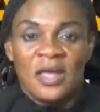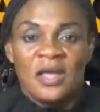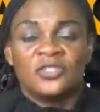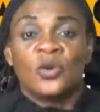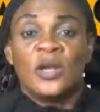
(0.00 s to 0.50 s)

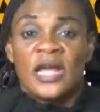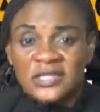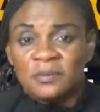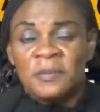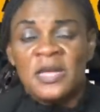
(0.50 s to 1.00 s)
So
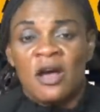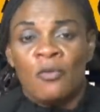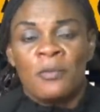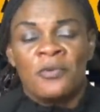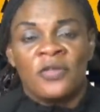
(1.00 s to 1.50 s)
let's be
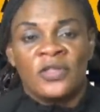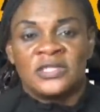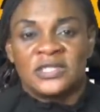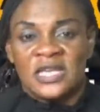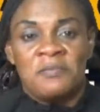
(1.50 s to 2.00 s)
our
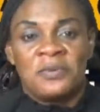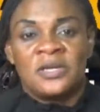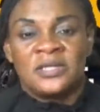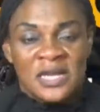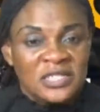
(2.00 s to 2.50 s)
brothers'
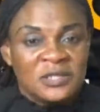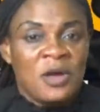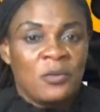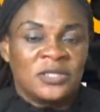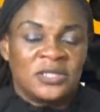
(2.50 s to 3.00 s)
keepers. Let's be
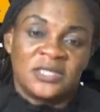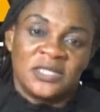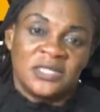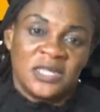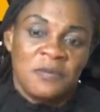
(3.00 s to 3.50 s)
our
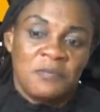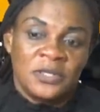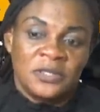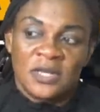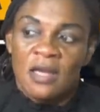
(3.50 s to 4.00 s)
sisters'
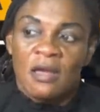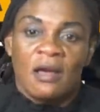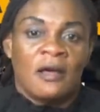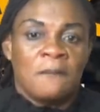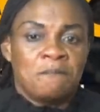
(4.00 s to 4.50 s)
keepers.
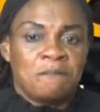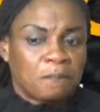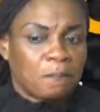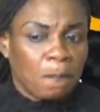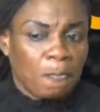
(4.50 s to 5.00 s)
Um,
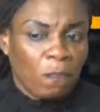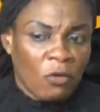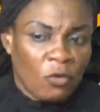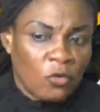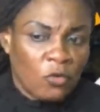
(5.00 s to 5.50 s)

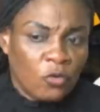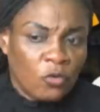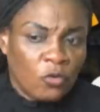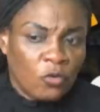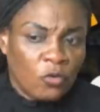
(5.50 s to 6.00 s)
could you
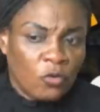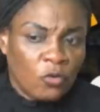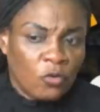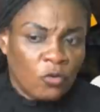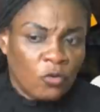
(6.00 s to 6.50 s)
repeat the
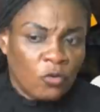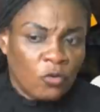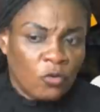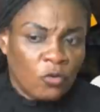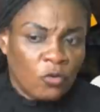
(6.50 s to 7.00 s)
number for us,
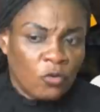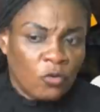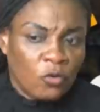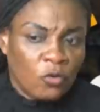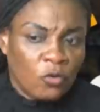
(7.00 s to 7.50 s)
Mark?
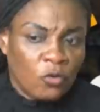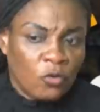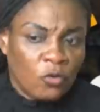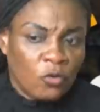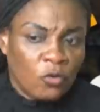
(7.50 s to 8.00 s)

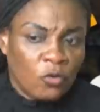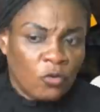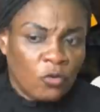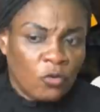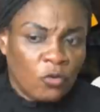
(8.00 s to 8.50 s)

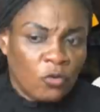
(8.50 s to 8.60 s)
686